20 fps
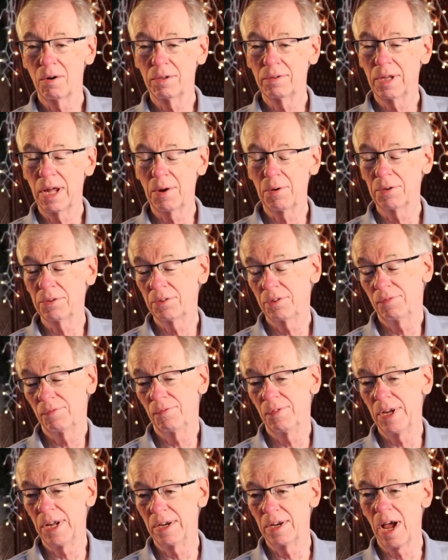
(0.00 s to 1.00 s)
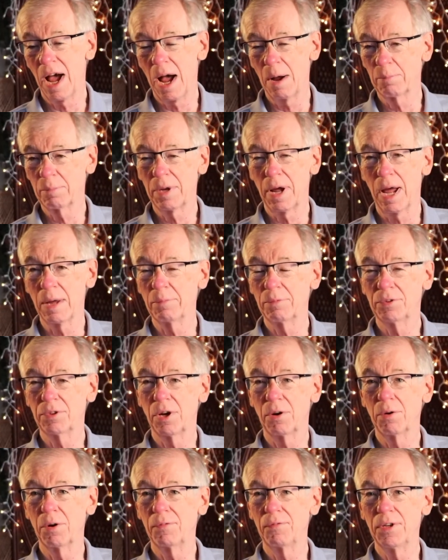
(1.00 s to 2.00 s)
that was Vietnam time,
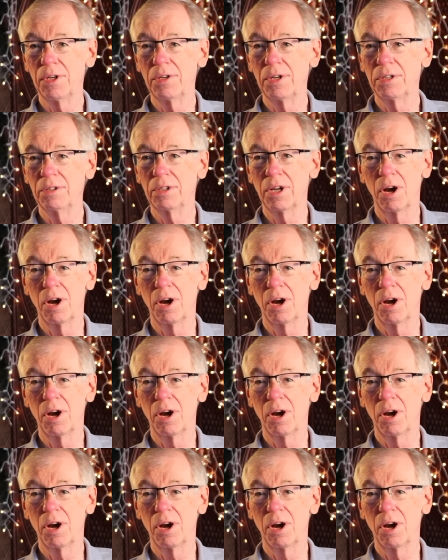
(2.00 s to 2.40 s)
so if you didn't